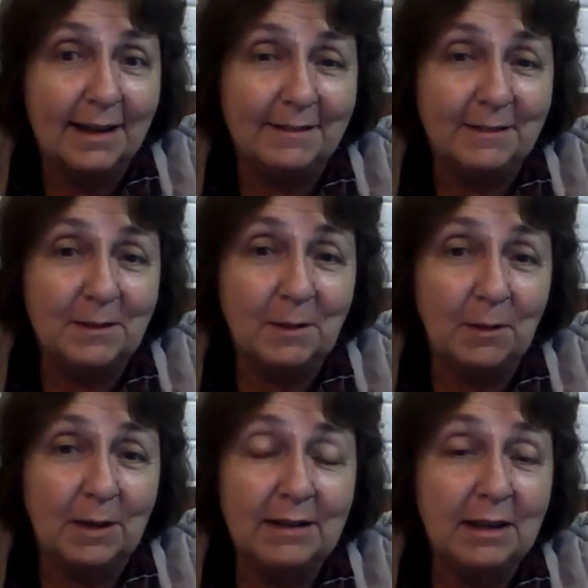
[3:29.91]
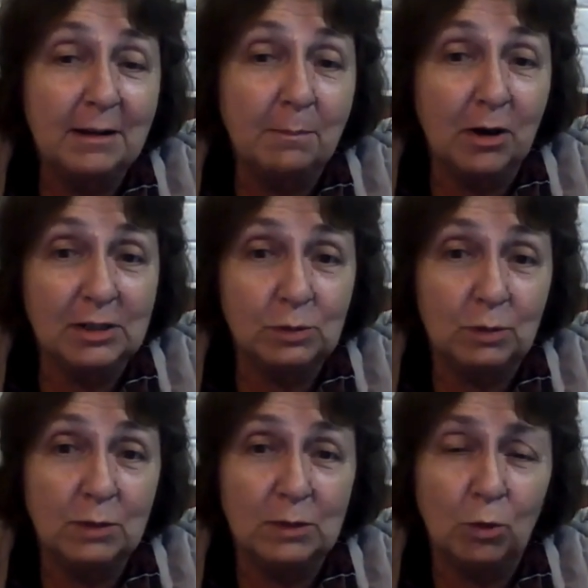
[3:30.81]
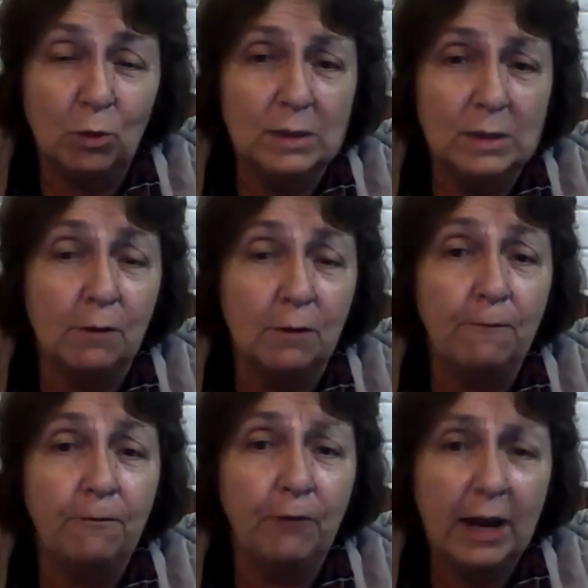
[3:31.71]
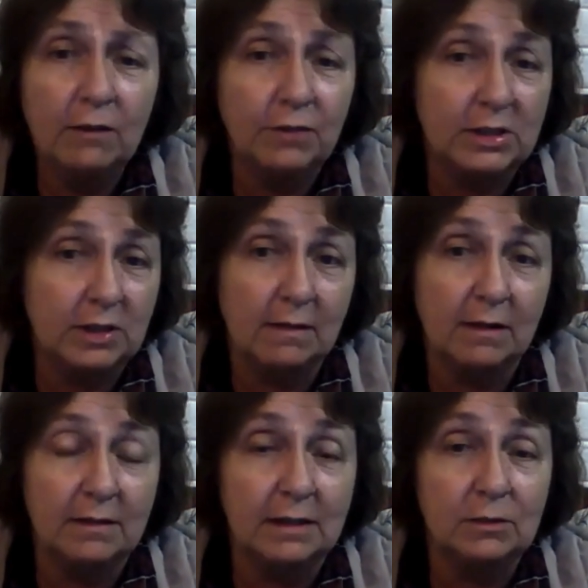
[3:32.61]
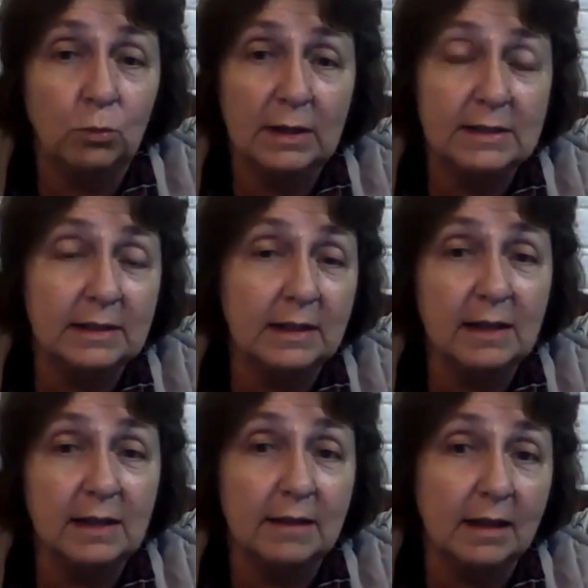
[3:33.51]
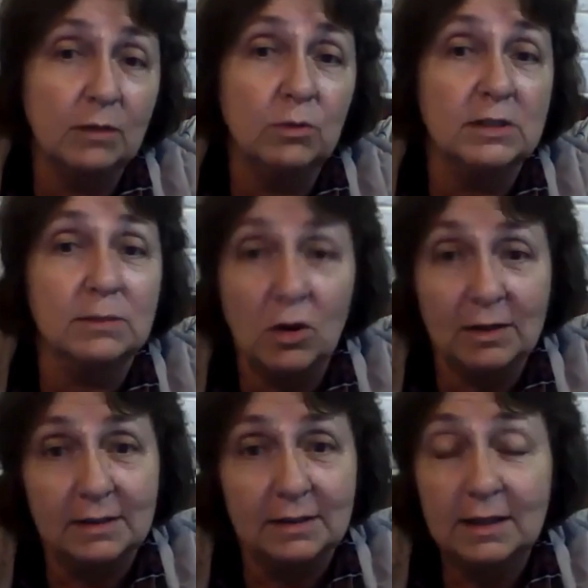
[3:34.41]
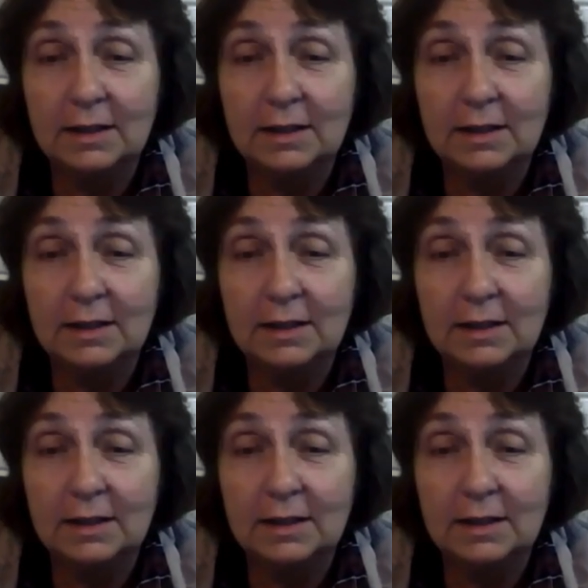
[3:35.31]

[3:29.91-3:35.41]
And in the past, we were always so afraid of each other that one is going to take the other one's market.